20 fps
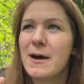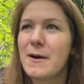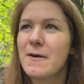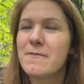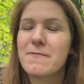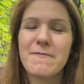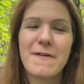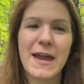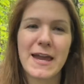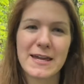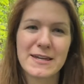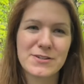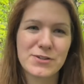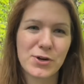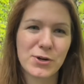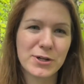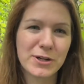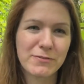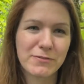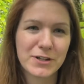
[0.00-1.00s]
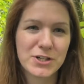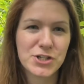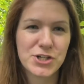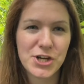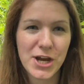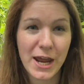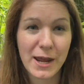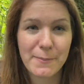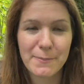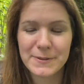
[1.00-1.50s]
face or different
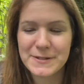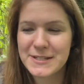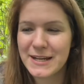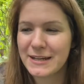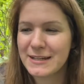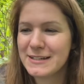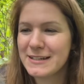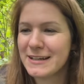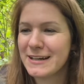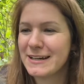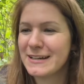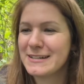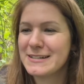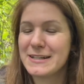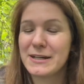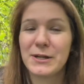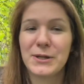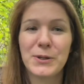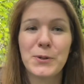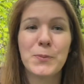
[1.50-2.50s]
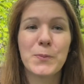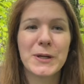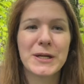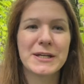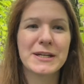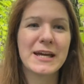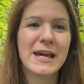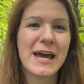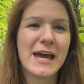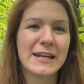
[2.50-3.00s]
shape than the
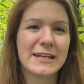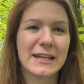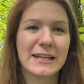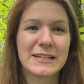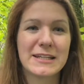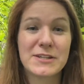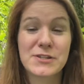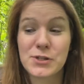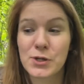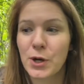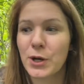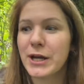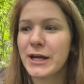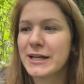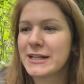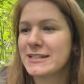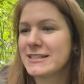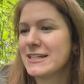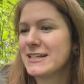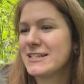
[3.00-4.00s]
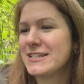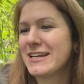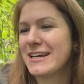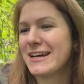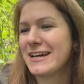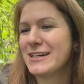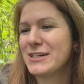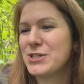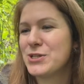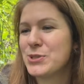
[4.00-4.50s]
human that is connected
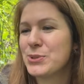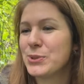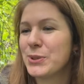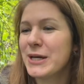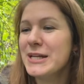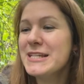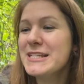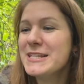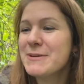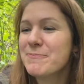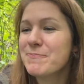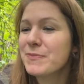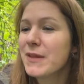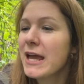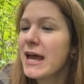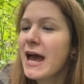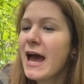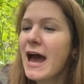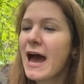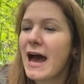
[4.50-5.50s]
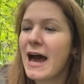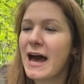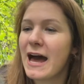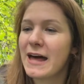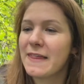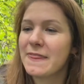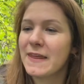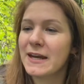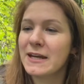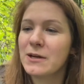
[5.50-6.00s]
to it.
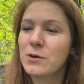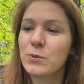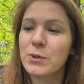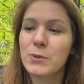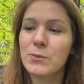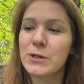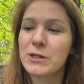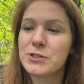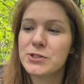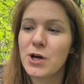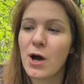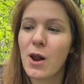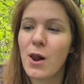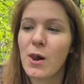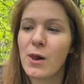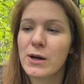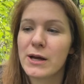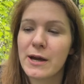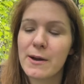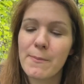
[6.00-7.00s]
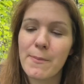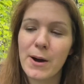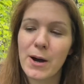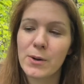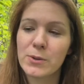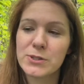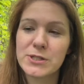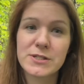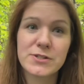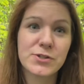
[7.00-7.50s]
Then we will talk
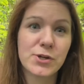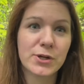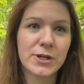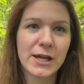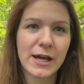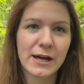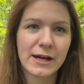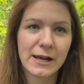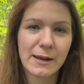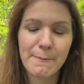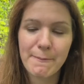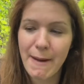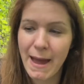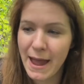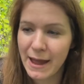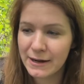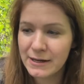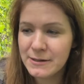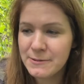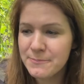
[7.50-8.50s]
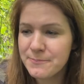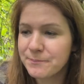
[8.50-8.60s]
about the zodiacal man.